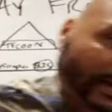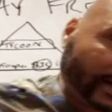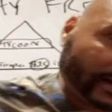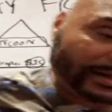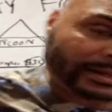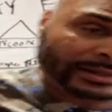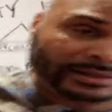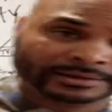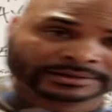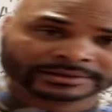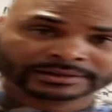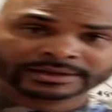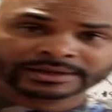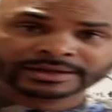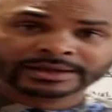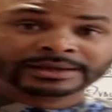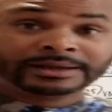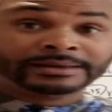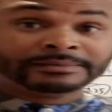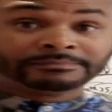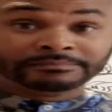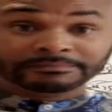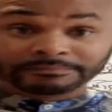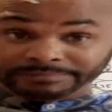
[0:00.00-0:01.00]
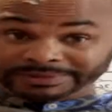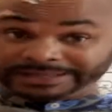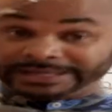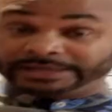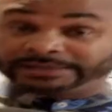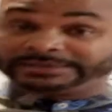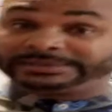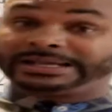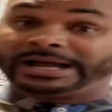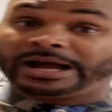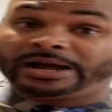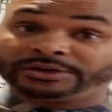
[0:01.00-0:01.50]
in,
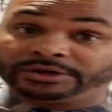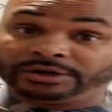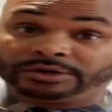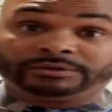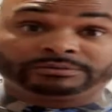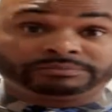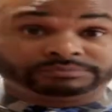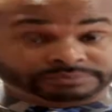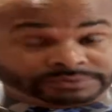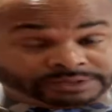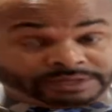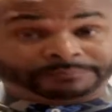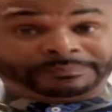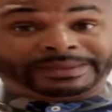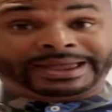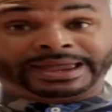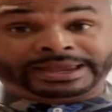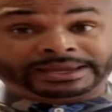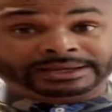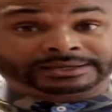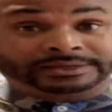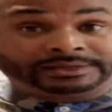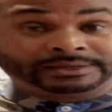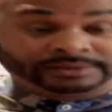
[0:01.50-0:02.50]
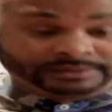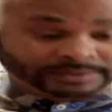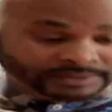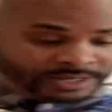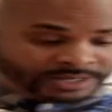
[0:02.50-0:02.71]
because now you're the bank,